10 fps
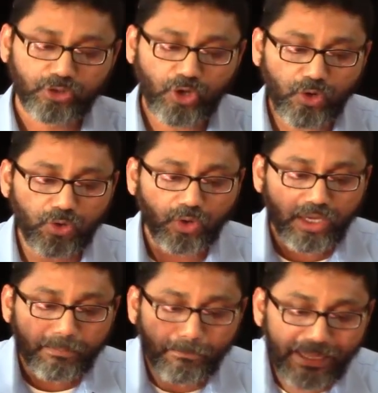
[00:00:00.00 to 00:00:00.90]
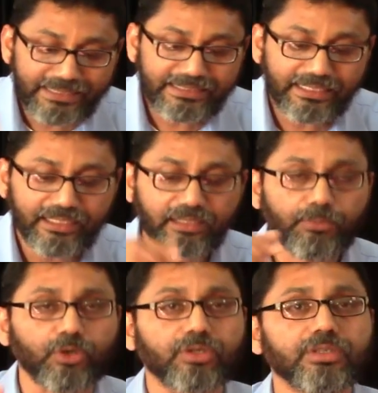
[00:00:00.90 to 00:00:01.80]
go mention in the
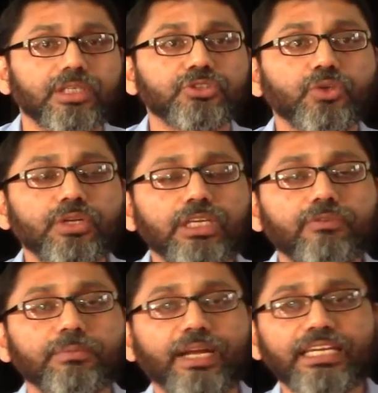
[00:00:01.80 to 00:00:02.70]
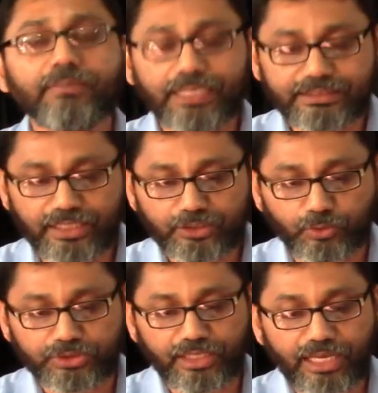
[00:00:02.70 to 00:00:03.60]
book the story of Ibrahim alayhi
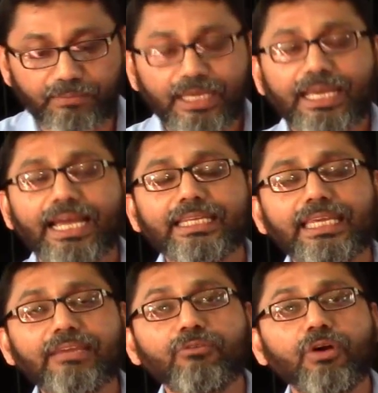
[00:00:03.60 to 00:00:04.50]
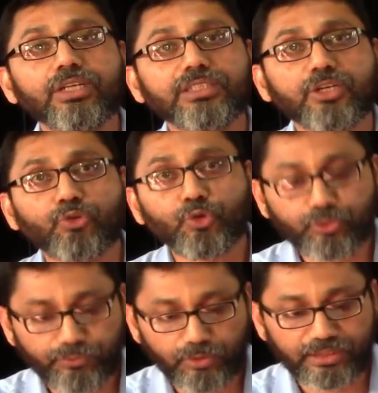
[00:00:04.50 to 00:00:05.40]
salatu wasalam, and he was a
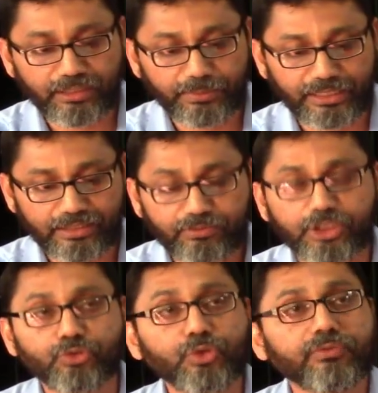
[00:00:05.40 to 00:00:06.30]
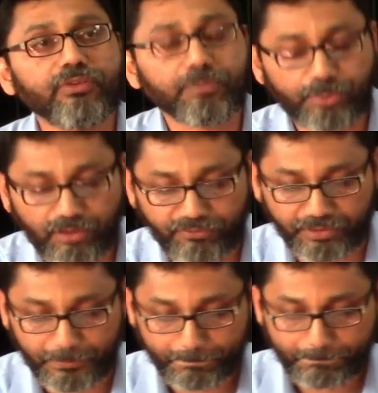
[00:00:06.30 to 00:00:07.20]
truthful Nabi, he was a truthful
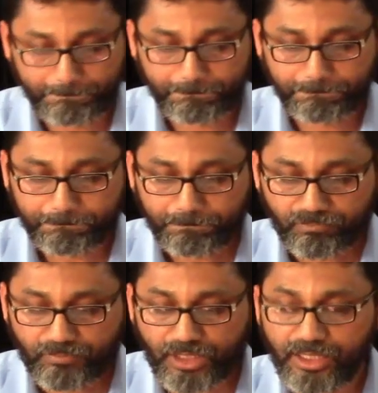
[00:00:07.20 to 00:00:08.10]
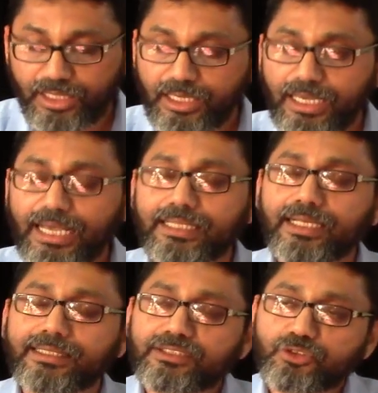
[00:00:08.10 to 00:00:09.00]
prophet. And
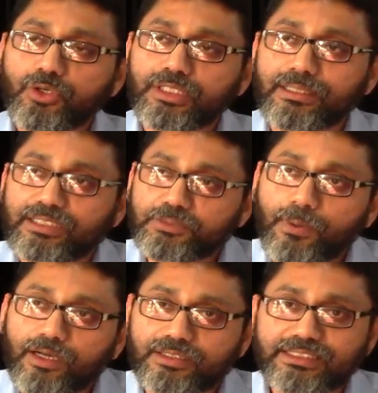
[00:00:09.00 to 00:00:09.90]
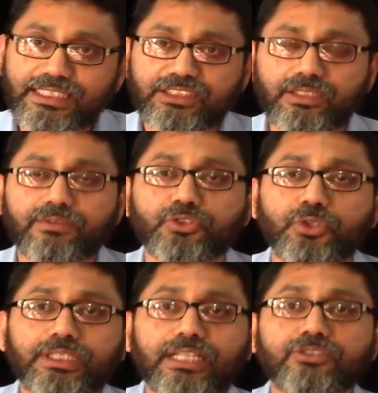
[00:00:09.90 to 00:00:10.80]
this story, this section of the
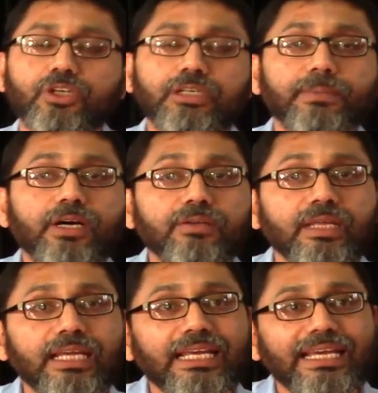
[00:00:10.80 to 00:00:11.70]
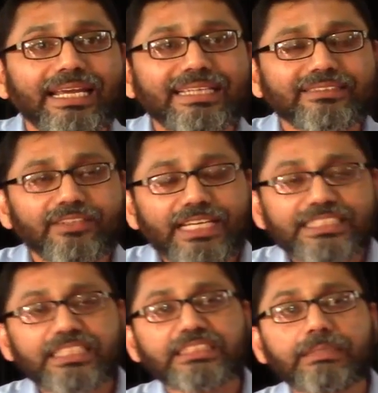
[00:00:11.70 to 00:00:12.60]
story, I'll talk about his
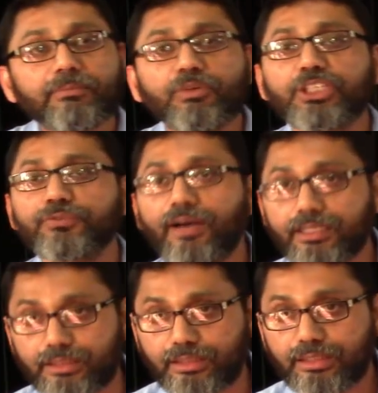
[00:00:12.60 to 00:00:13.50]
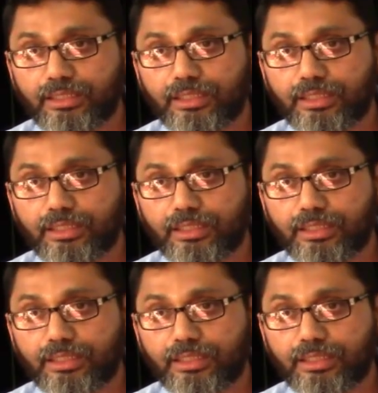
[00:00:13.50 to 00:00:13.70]
relationship with his father.